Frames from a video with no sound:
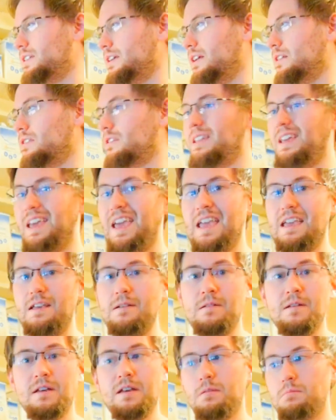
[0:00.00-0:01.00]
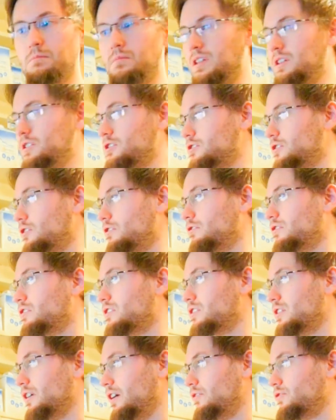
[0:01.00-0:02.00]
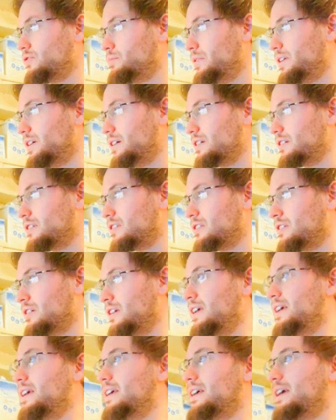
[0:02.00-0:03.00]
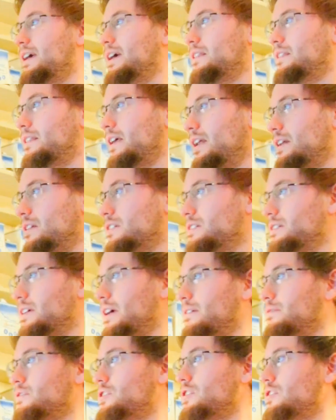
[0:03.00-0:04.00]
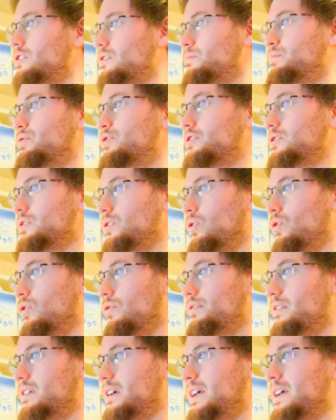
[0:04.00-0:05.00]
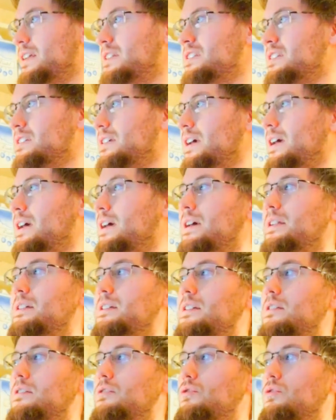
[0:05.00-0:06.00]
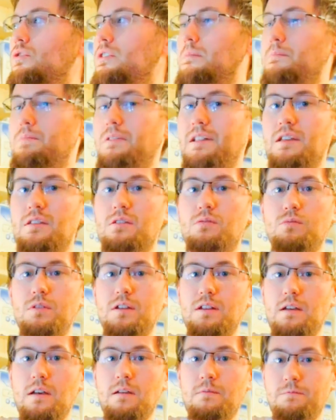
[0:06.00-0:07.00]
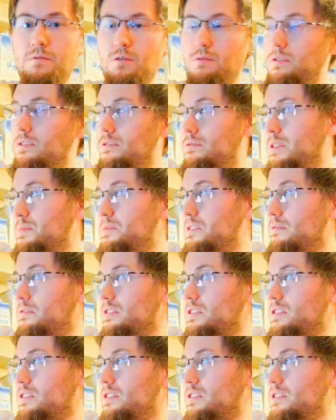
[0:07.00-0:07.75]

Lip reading: It's a miniature softbox that I've just put over it, and it's held in place with a few strips of